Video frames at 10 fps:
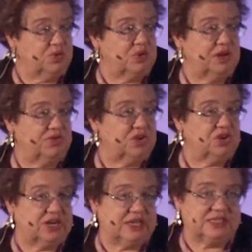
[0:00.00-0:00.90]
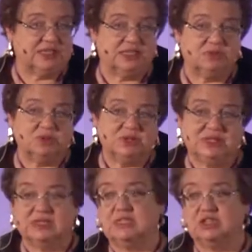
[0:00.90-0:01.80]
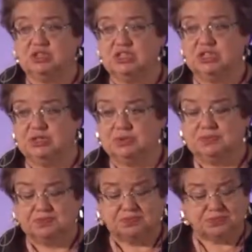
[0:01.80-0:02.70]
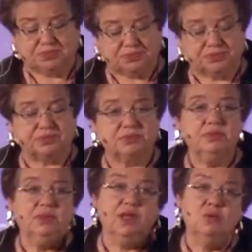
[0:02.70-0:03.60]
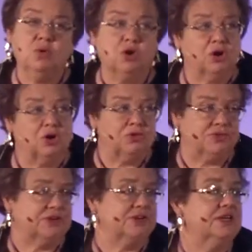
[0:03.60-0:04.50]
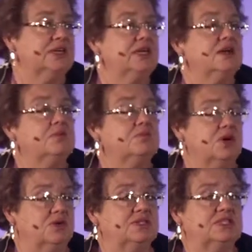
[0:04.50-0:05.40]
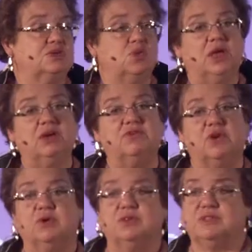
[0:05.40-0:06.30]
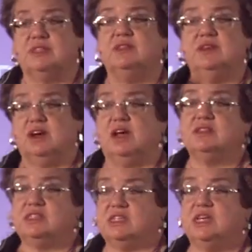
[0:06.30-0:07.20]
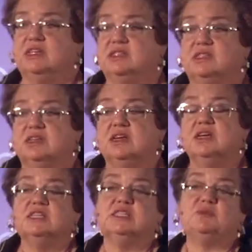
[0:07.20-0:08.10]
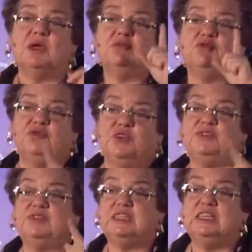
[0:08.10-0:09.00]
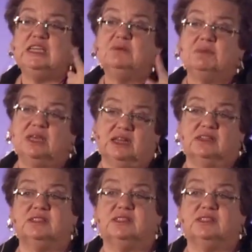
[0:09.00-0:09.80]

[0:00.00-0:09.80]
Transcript: whatever cause is most sincere to you. Moreover, most swing voters in the United States spend 15 minutes